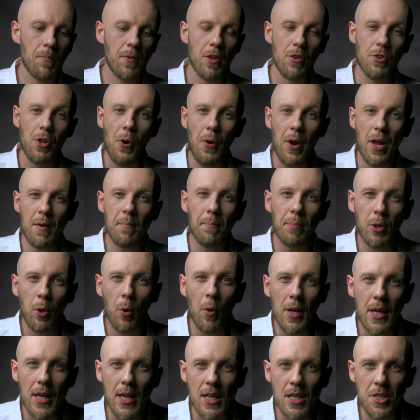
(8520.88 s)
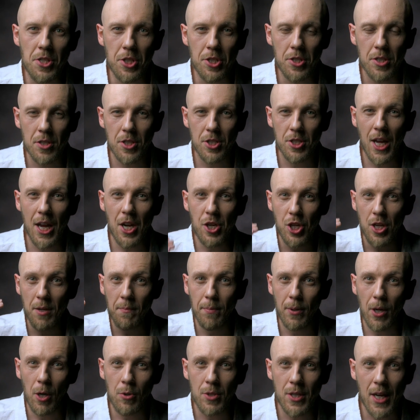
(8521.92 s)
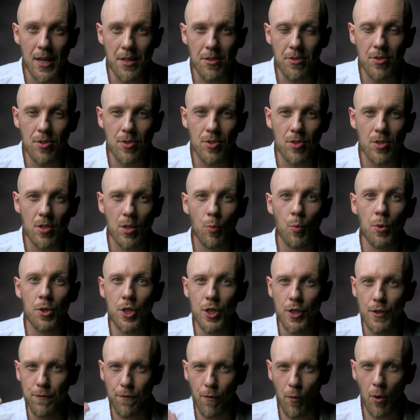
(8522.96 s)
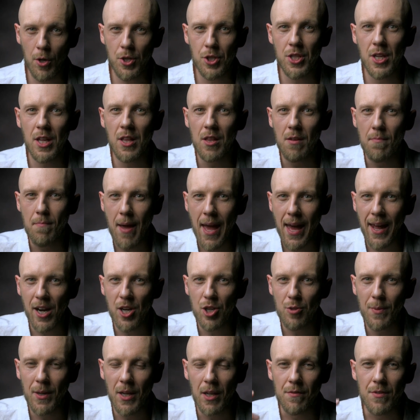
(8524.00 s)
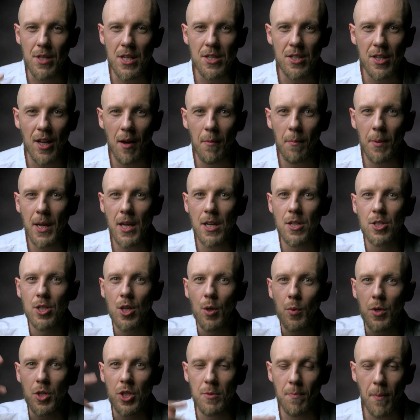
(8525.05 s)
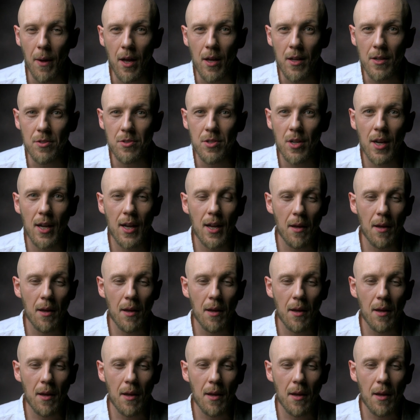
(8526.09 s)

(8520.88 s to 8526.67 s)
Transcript: their employees staging protests, which is forcing the management of these companies to respond.